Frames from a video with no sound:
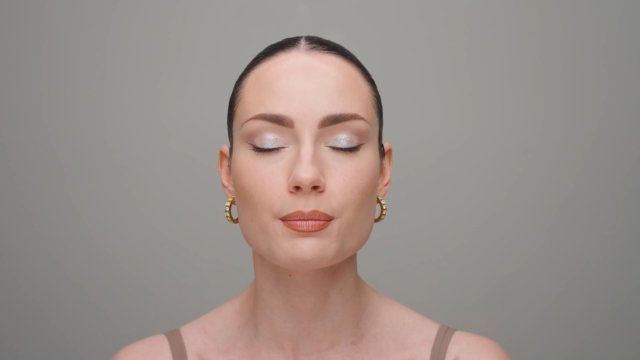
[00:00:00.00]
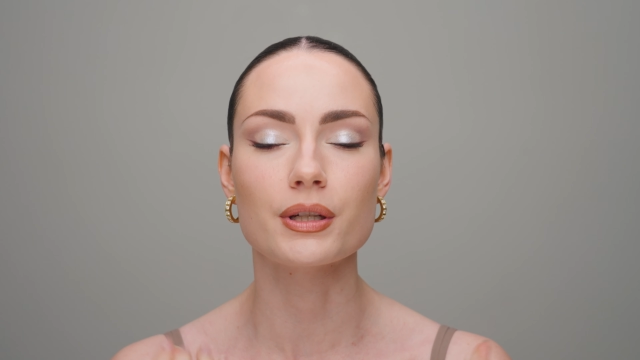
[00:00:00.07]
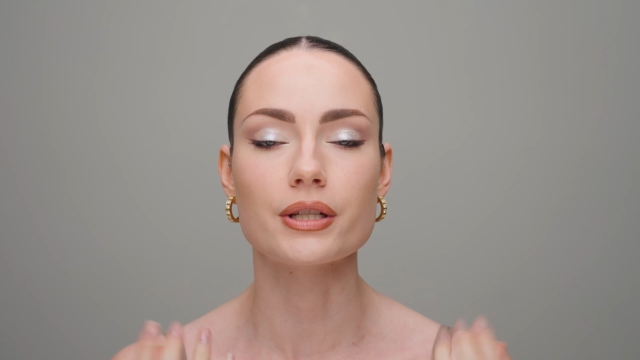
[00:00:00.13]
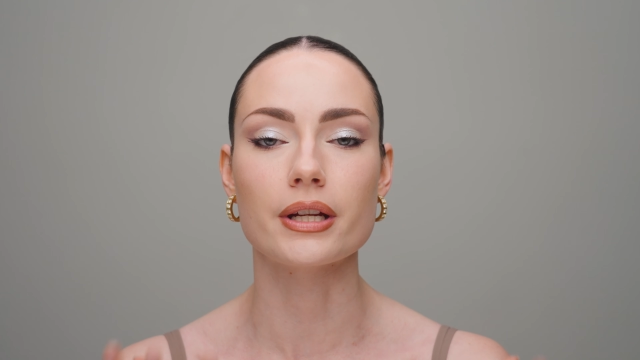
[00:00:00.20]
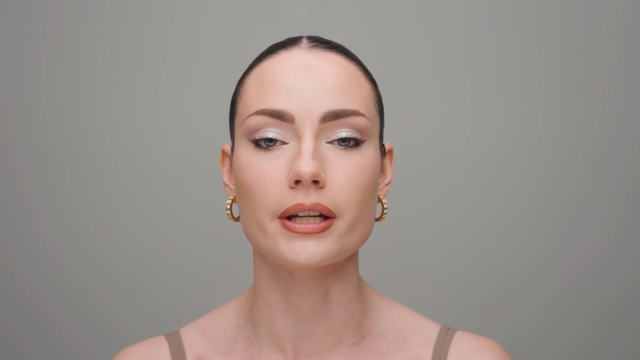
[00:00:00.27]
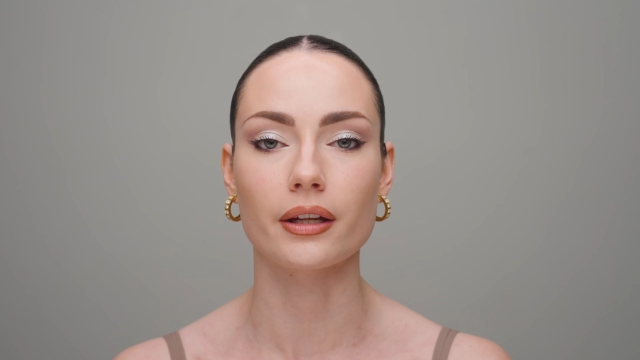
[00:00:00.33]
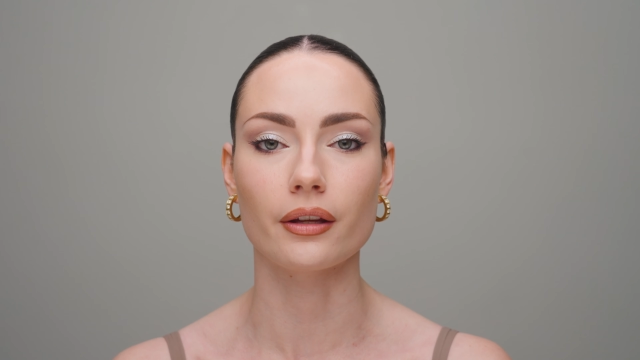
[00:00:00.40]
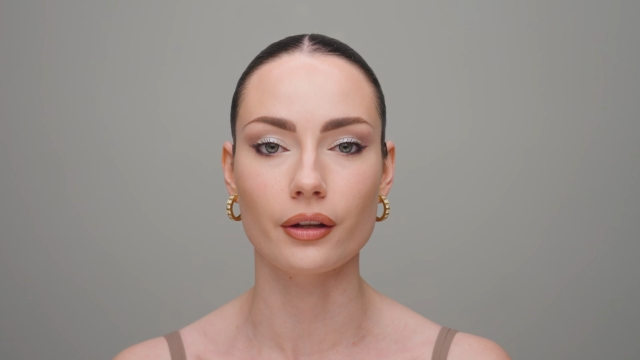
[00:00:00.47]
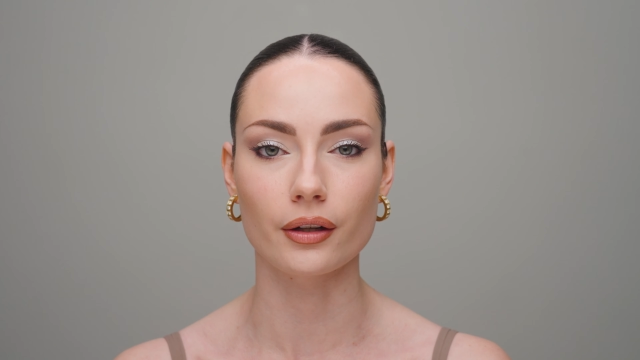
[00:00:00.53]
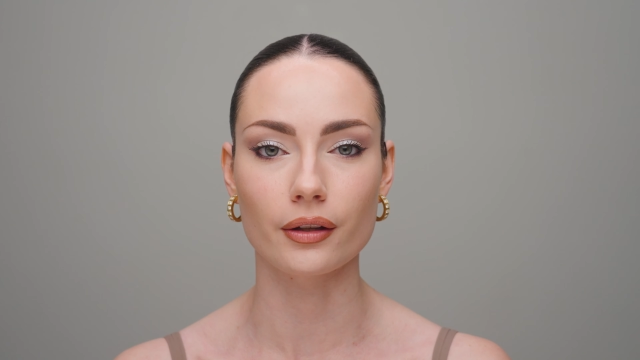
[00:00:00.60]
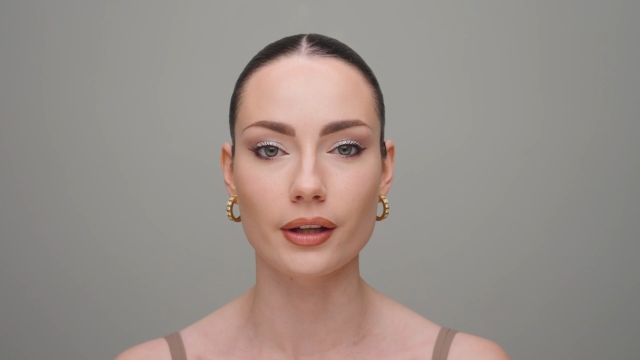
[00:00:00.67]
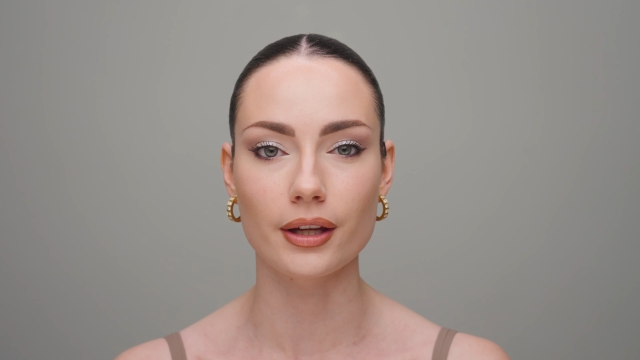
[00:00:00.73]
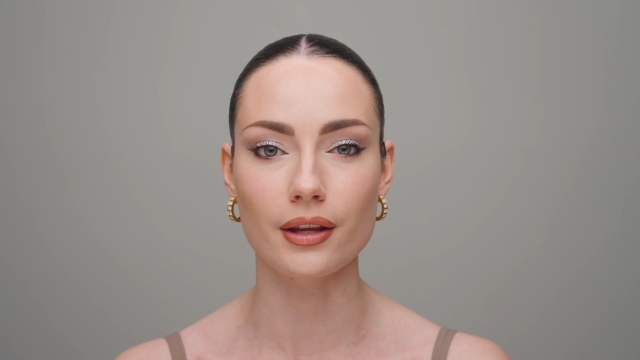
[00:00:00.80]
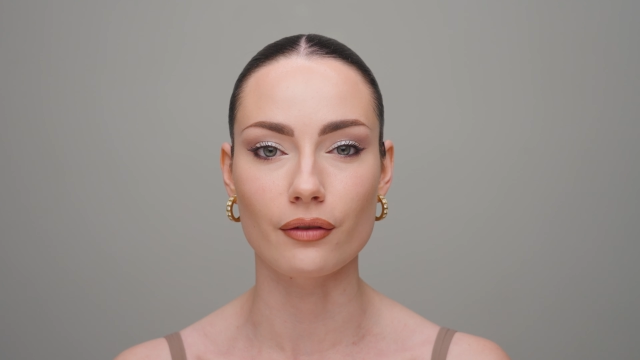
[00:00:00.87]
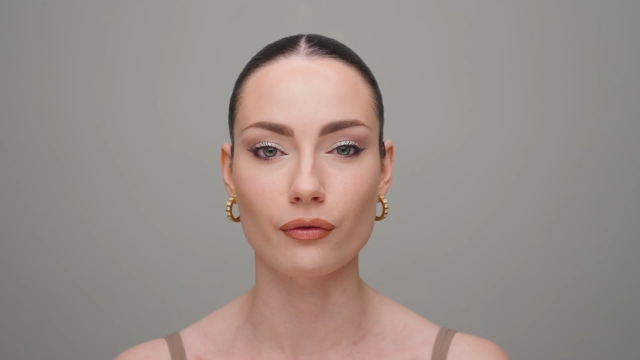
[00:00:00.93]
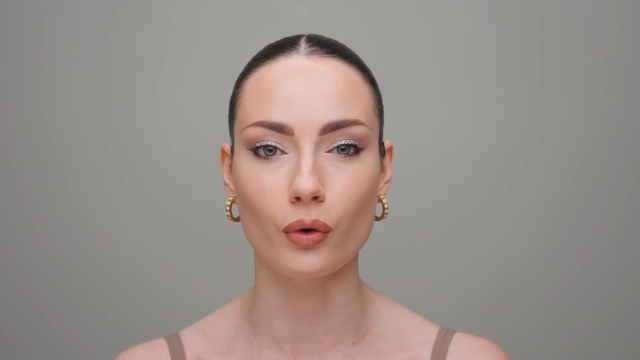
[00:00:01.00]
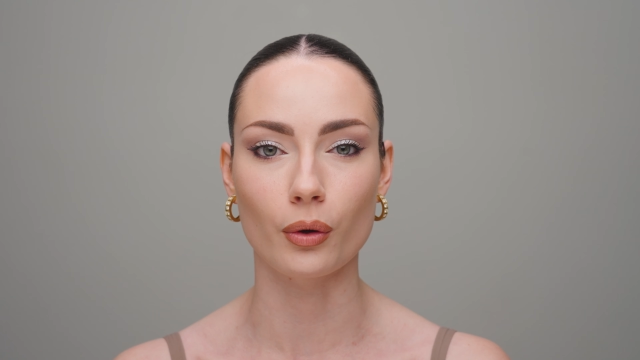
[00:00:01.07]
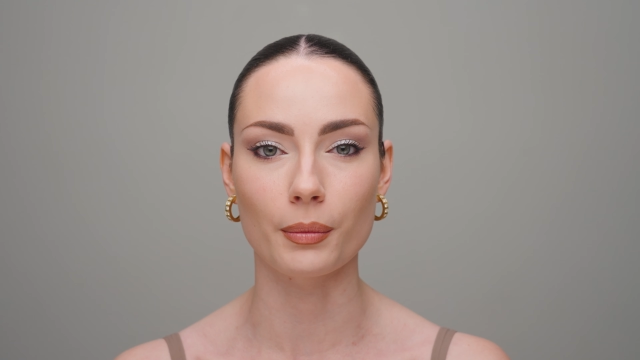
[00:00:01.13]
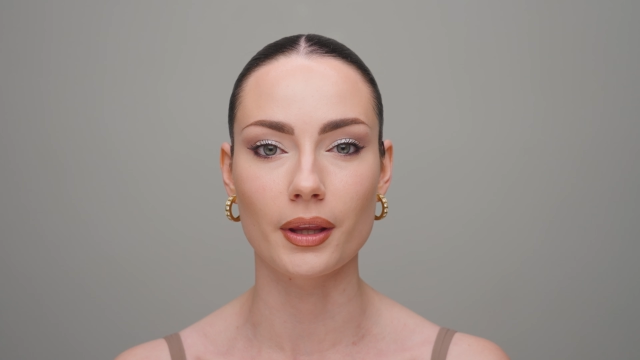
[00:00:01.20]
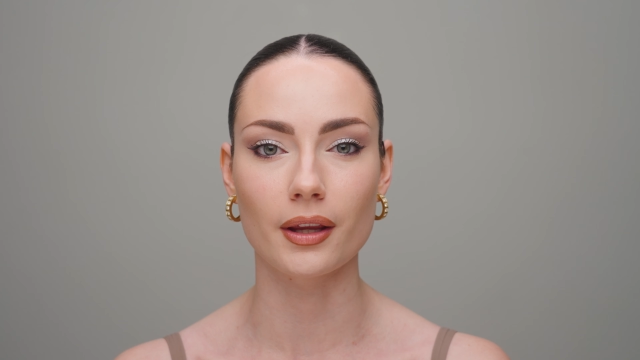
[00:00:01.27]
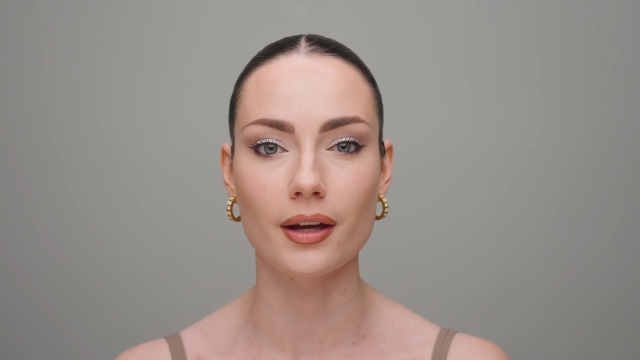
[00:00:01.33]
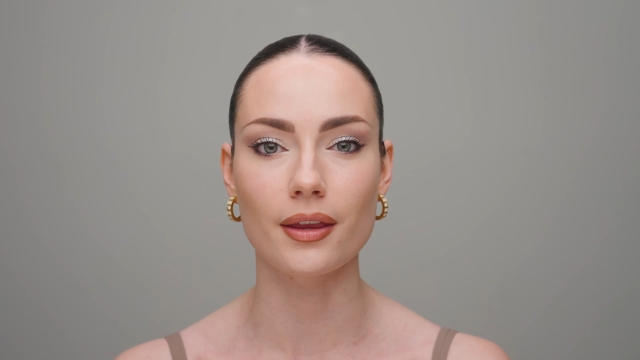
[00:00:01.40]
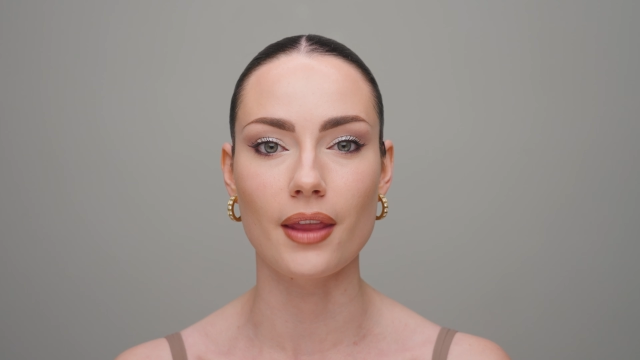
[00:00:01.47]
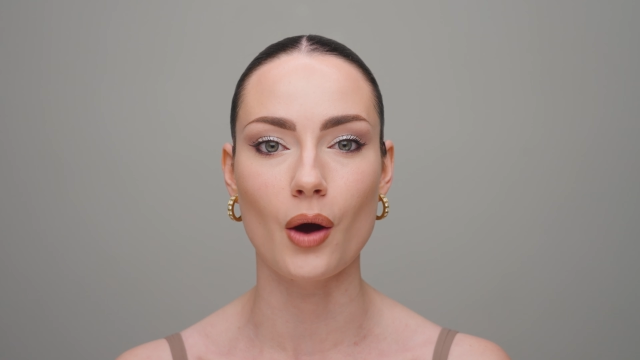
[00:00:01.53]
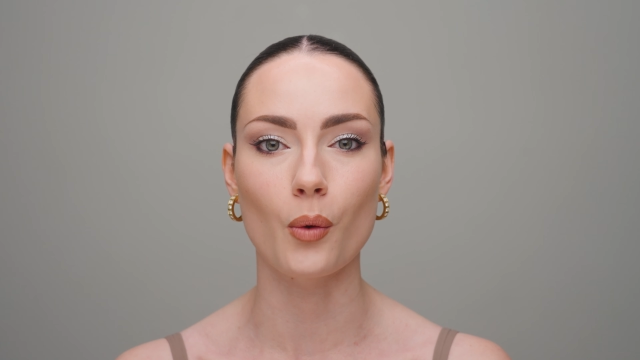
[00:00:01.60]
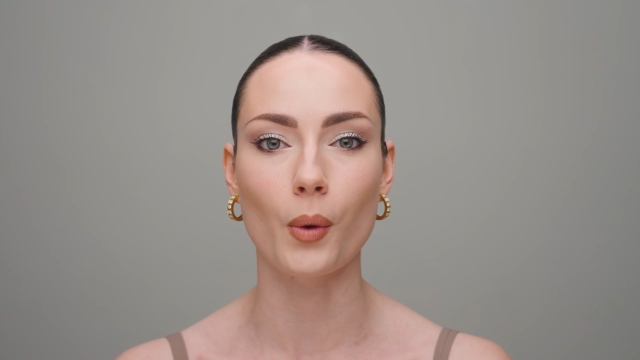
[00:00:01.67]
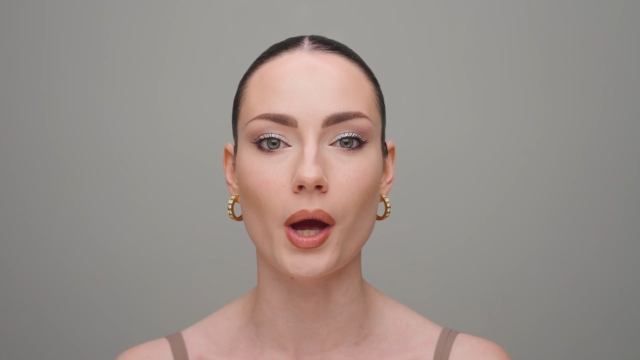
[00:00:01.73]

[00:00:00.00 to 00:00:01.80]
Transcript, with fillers: particularly their formula in that